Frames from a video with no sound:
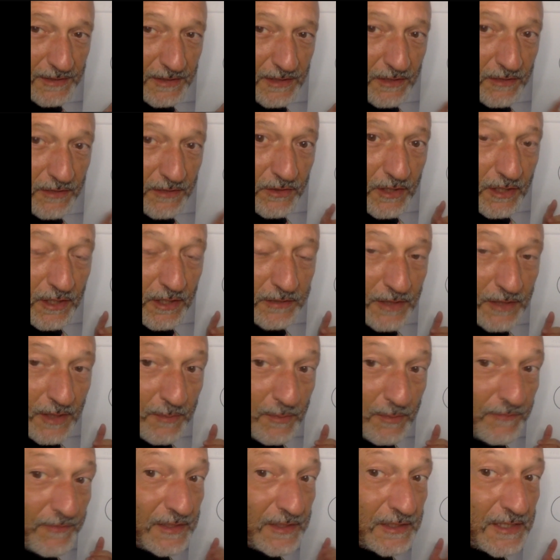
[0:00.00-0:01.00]
That's another
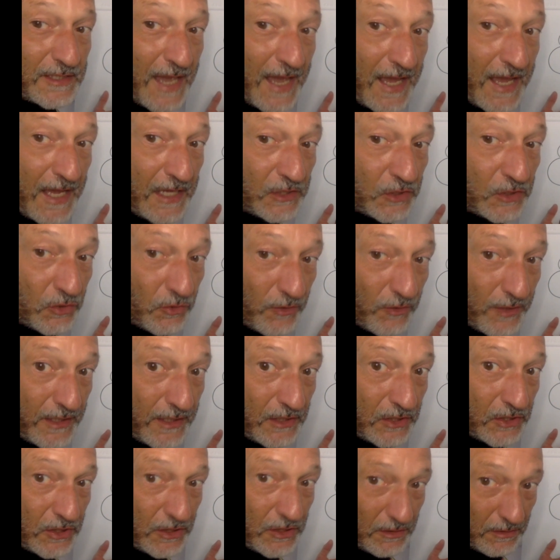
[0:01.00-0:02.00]
type of
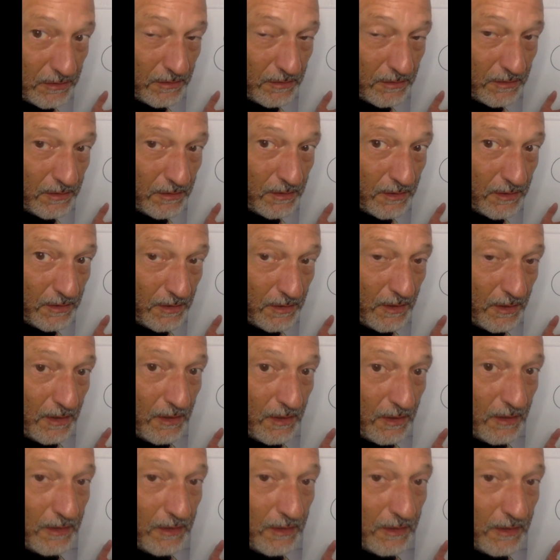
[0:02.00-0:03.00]
exaggeration.
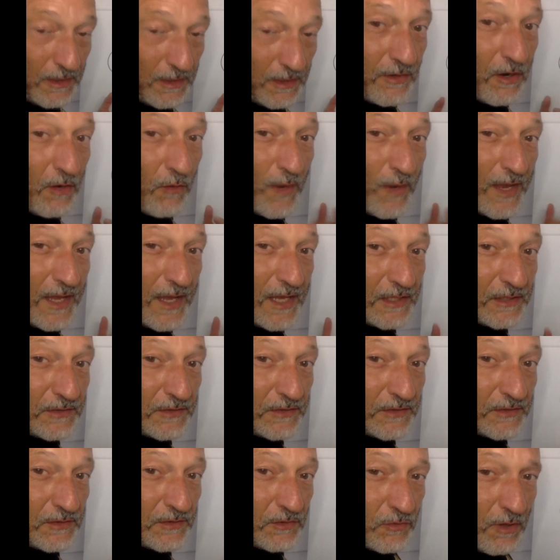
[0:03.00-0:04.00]
Okay, there are
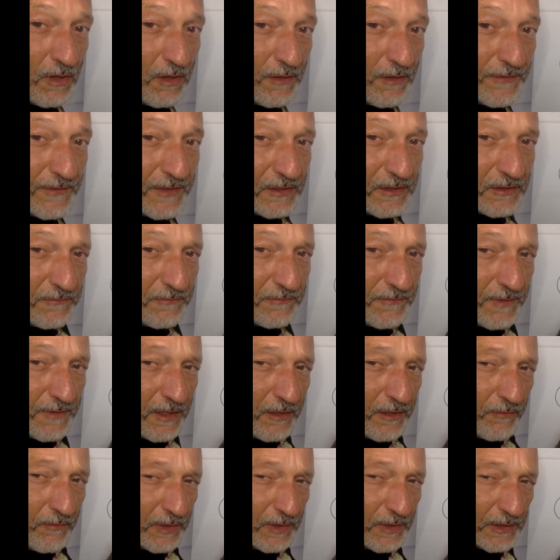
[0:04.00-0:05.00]
ways to draw things
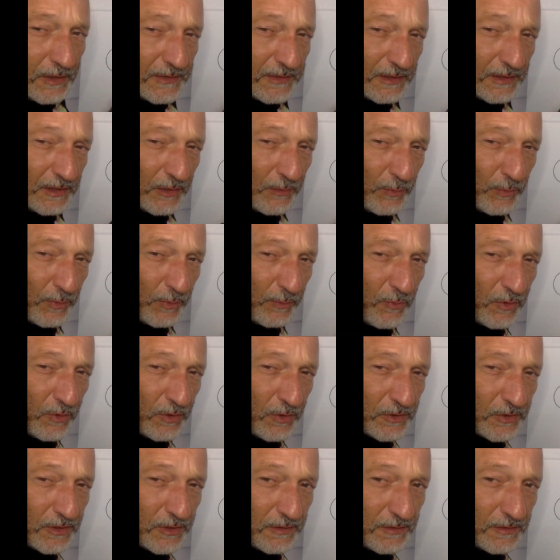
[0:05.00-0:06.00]
very realistically
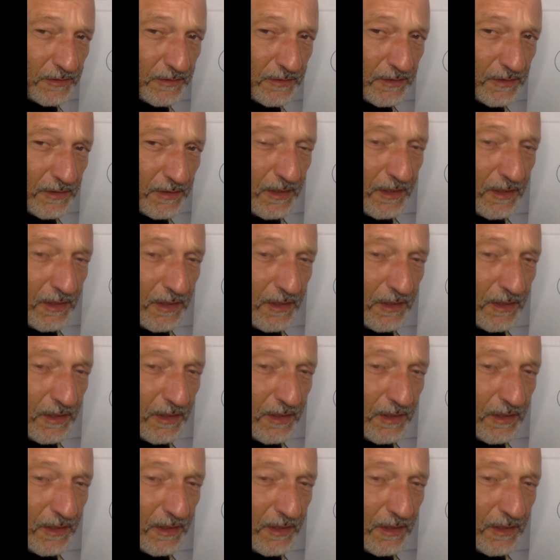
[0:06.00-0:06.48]
proportioned.